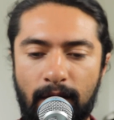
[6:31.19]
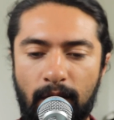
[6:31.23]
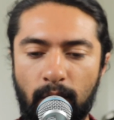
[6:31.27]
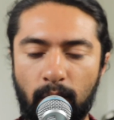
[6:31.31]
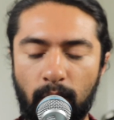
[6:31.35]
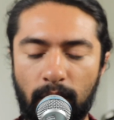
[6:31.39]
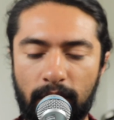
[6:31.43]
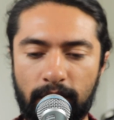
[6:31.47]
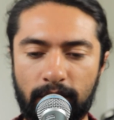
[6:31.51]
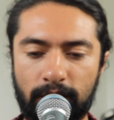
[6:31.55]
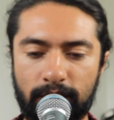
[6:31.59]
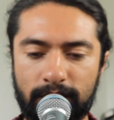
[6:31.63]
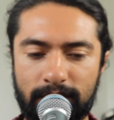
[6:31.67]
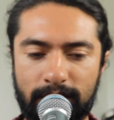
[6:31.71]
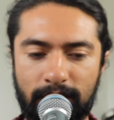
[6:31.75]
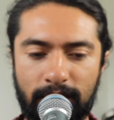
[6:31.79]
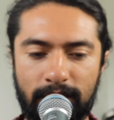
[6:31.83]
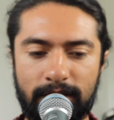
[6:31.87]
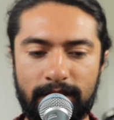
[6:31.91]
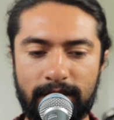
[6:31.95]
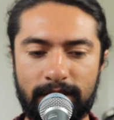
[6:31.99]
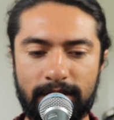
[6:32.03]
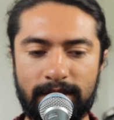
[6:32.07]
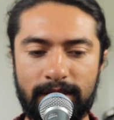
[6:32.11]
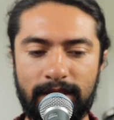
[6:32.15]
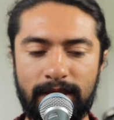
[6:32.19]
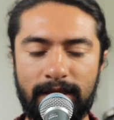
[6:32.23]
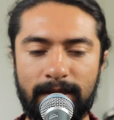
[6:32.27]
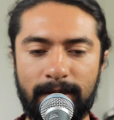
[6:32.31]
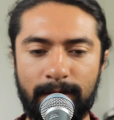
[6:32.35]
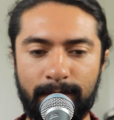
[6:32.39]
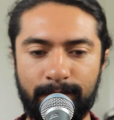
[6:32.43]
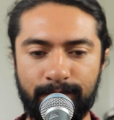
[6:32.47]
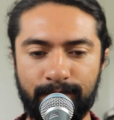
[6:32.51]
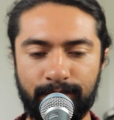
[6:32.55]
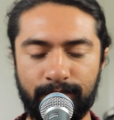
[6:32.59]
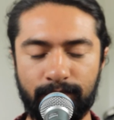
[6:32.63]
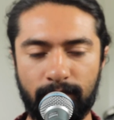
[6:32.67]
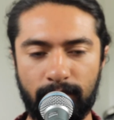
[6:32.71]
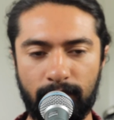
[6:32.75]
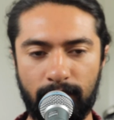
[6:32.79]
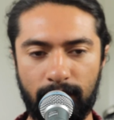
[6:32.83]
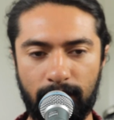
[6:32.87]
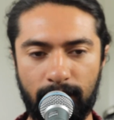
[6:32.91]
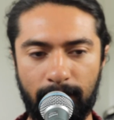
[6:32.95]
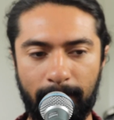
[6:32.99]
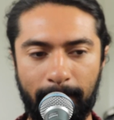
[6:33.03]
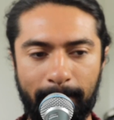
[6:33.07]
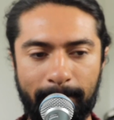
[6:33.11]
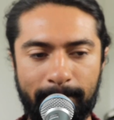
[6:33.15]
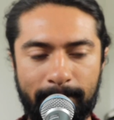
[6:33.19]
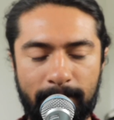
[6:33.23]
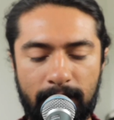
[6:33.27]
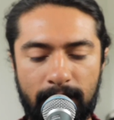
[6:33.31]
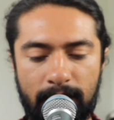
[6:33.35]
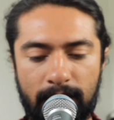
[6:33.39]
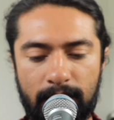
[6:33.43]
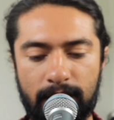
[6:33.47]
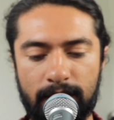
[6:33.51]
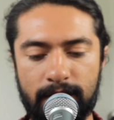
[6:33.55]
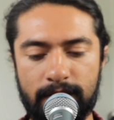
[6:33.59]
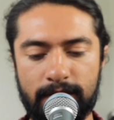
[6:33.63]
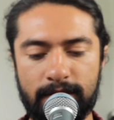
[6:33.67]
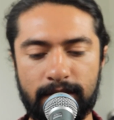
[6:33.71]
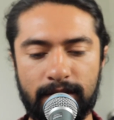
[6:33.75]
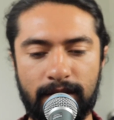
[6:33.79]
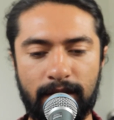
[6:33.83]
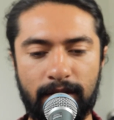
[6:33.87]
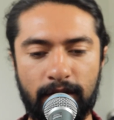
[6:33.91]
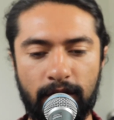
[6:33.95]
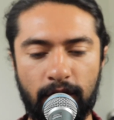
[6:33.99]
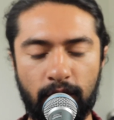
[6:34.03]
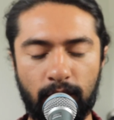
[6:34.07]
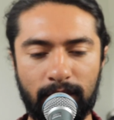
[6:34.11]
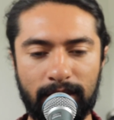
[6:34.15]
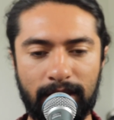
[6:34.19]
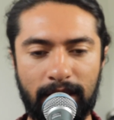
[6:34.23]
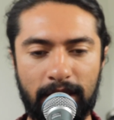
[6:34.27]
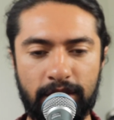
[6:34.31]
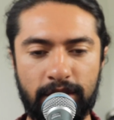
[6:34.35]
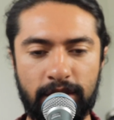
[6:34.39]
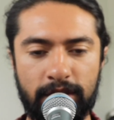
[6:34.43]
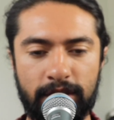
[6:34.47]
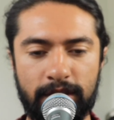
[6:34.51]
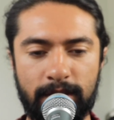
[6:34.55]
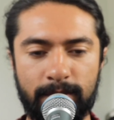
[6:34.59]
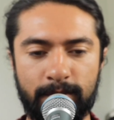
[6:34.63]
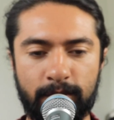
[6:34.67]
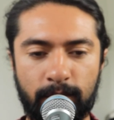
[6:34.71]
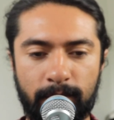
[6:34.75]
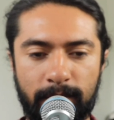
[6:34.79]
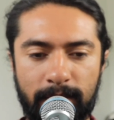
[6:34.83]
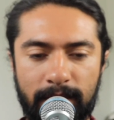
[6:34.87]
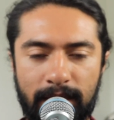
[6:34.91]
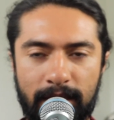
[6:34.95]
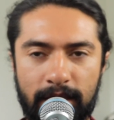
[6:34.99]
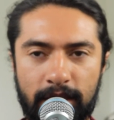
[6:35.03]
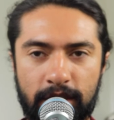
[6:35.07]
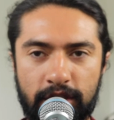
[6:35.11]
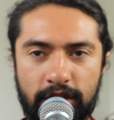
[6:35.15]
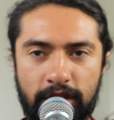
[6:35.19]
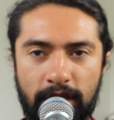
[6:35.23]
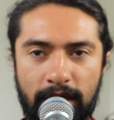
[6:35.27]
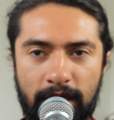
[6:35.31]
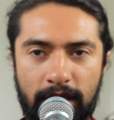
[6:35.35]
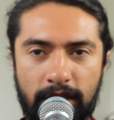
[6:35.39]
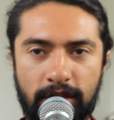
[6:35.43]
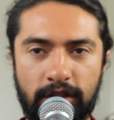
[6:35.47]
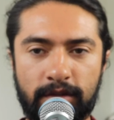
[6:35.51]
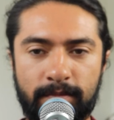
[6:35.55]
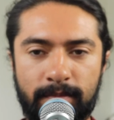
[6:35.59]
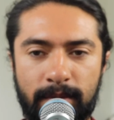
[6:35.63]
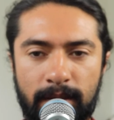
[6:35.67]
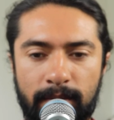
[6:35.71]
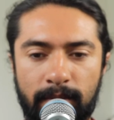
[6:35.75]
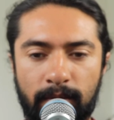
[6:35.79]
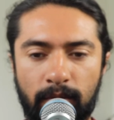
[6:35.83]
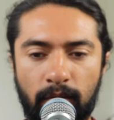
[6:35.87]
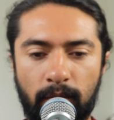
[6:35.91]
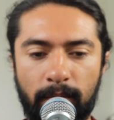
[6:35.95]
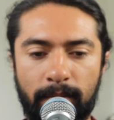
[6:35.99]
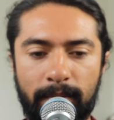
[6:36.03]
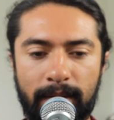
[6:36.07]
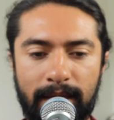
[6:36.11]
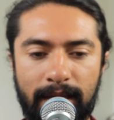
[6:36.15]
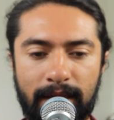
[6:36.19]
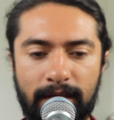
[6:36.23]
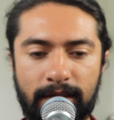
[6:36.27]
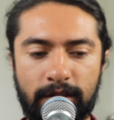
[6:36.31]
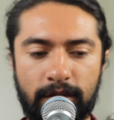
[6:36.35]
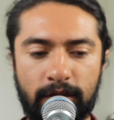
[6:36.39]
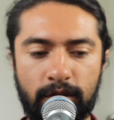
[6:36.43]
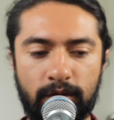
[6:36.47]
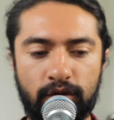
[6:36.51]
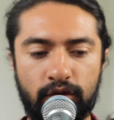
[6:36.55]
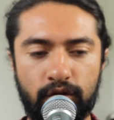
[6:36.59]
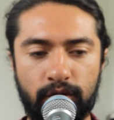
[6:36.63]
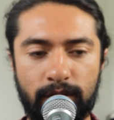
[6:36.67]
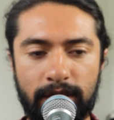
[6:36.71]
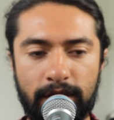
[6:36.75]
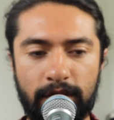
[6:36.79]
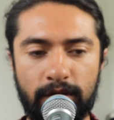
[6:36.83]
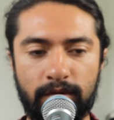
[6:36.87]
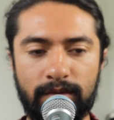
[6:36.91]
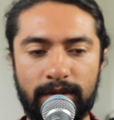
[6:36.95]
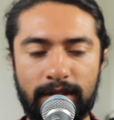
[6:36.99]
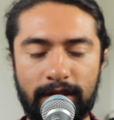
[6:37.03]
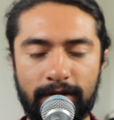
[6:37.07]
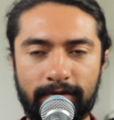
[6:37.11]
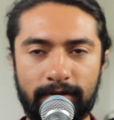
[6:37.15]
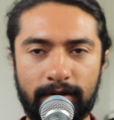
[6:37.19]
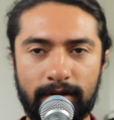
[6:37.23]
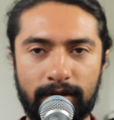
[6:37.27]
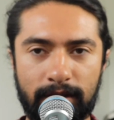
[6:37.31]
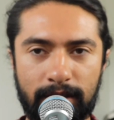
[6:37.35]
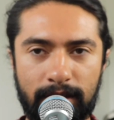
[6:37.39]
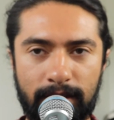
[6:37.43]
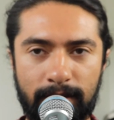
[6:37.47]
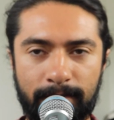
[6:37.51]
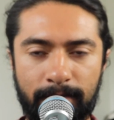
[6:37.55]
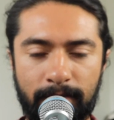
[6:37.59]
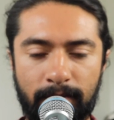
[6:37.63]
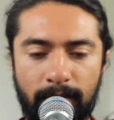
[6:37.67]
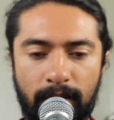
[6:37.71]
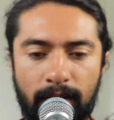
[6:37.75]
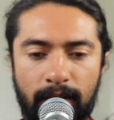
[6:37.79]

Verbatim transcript: What you'll start to see is your relationships will begin to change. People will begin to treat you differently.